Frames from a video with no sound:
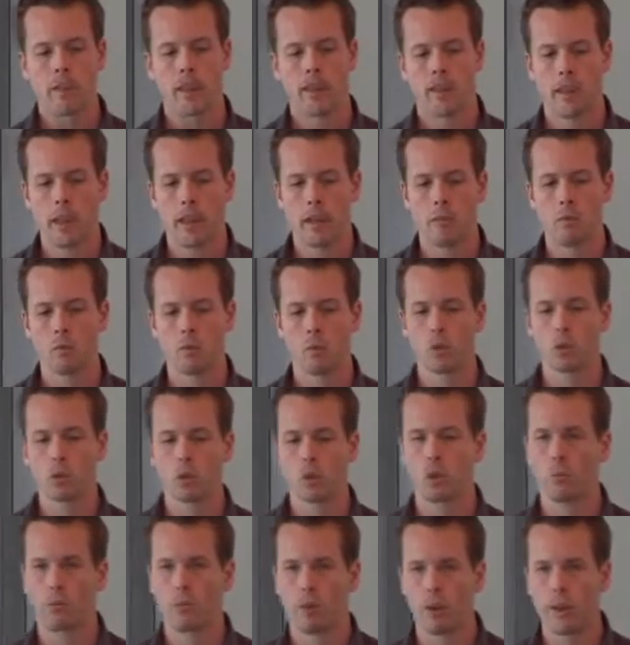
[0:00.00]
Then we'll
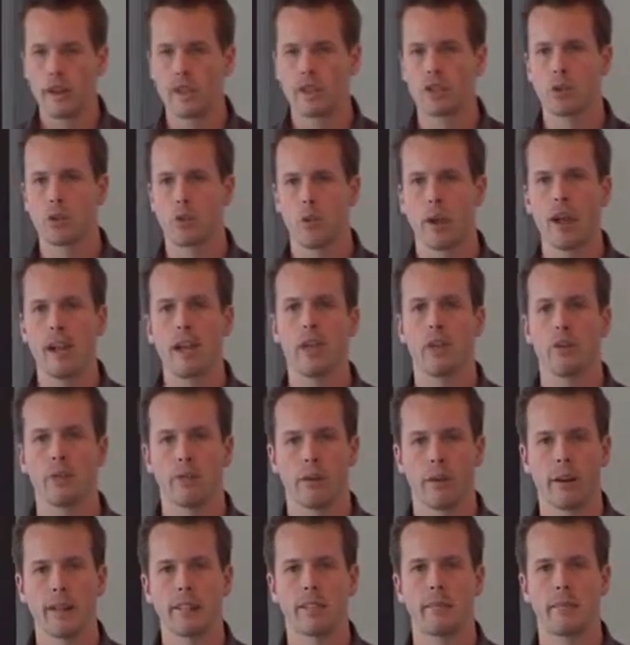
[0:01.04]
do pre-screening of
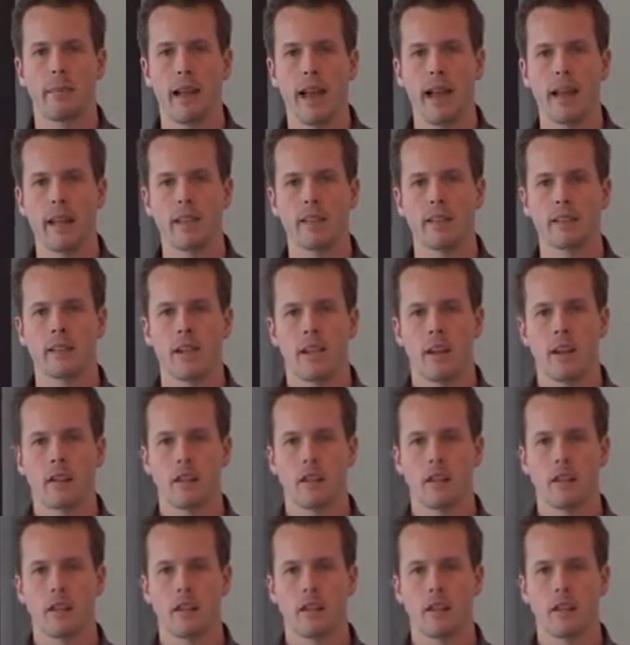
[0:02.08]
resumes.